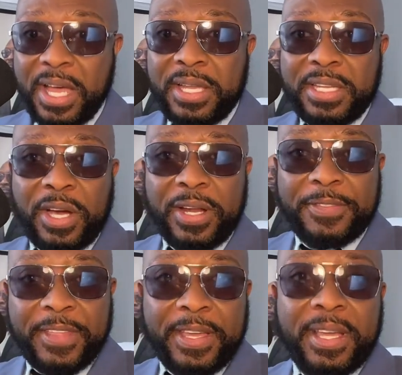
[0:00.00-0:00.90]
The other
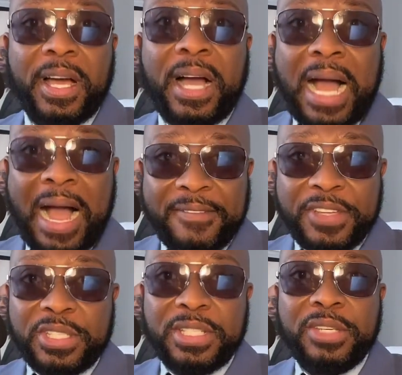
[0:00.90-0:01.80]
thing,
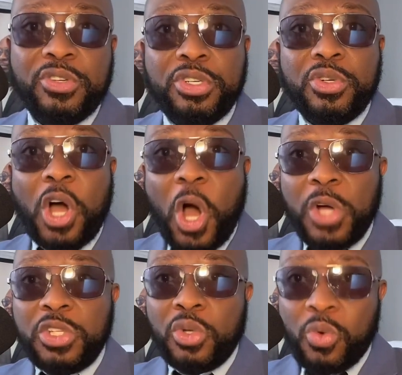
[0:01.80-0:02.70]
obviously, you should
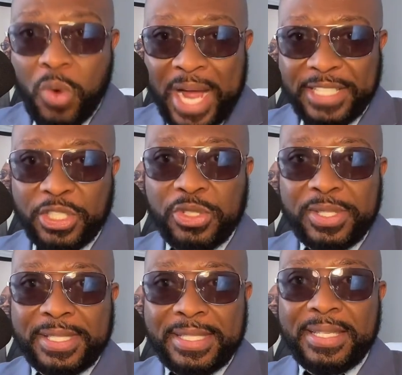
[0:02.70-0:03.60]
also watch to
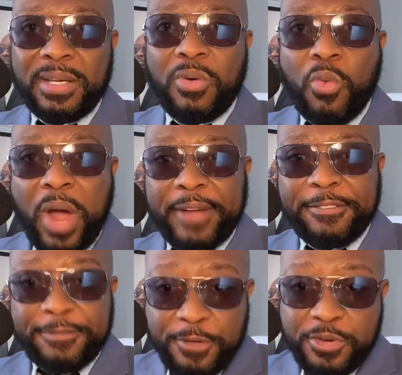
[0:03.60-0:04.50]
see what
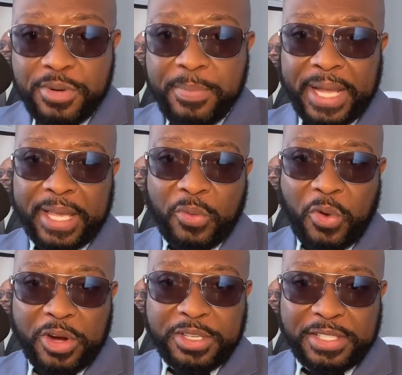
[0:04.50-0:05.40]
food make it
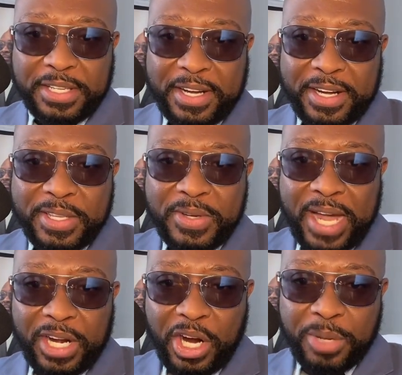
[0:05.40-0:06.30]
worse. You
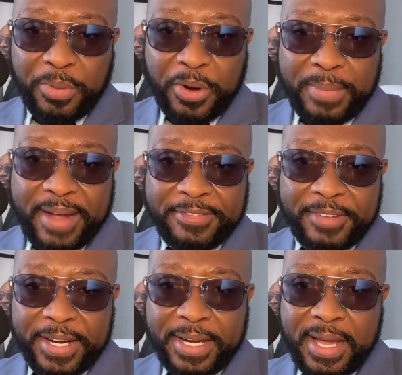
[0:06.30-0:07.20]
got heartburn, my
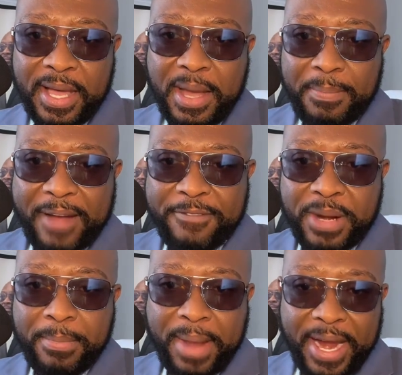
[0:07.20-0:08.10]
friend. My
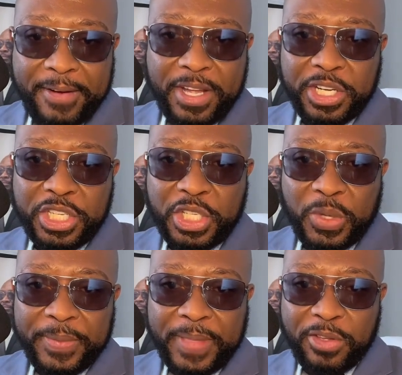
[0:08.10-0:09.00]
friend Mary, how you
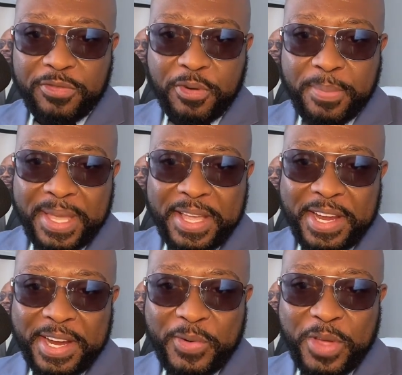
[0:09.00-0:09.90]
doing? Thank you for being
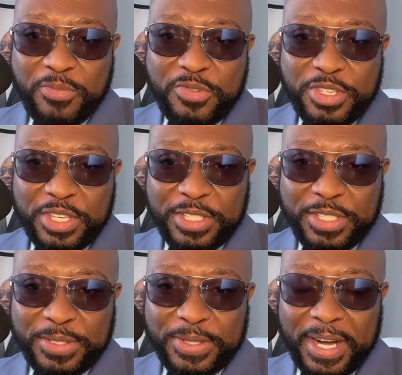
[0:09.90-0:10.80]
here. We appreciate
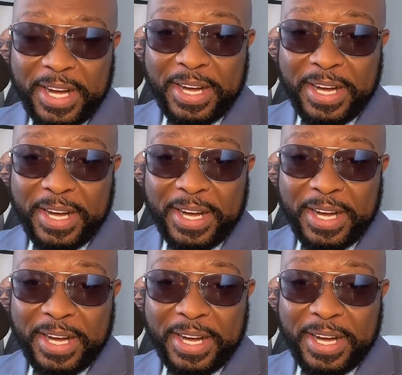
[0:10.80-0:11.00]
you.